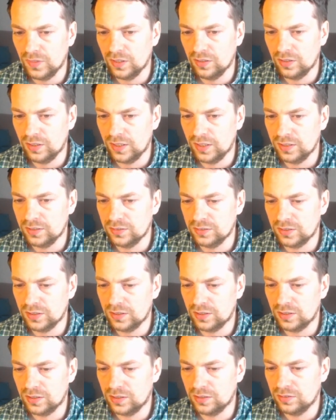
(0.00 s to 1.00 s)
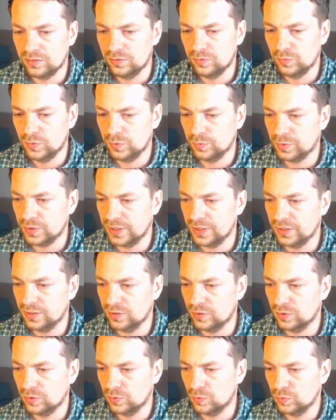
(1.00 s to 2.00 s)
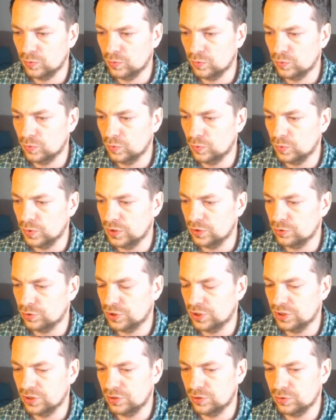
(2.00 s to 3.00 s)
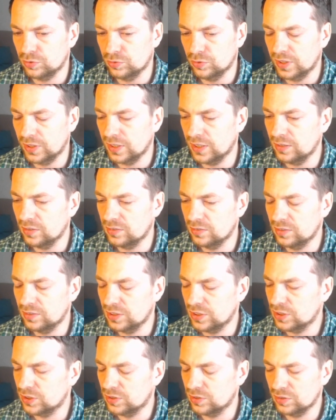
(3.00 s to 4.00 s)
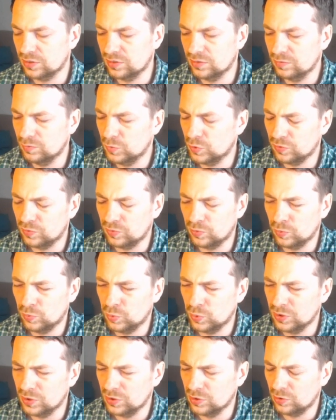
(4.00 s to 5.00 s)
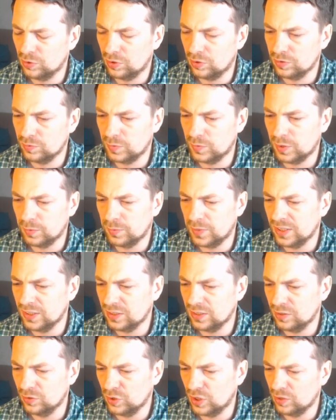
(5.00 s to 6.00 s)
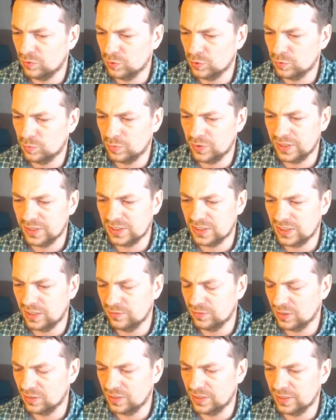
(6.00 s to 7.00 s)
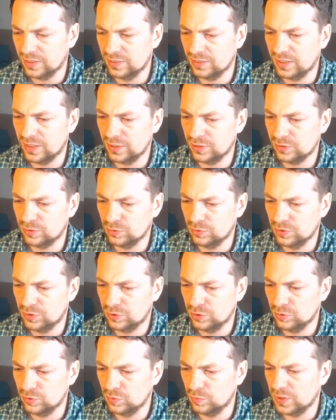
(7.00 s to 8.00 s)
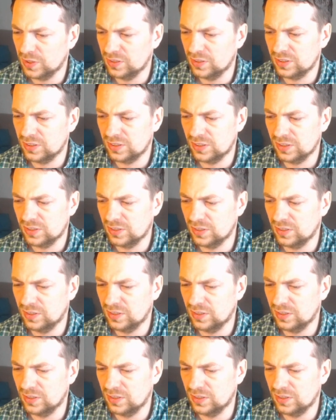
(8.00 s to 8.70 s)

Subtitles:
And we play queen to c2. Again, this move wouldn't go in my mind. I would play something like knight to e2, but this is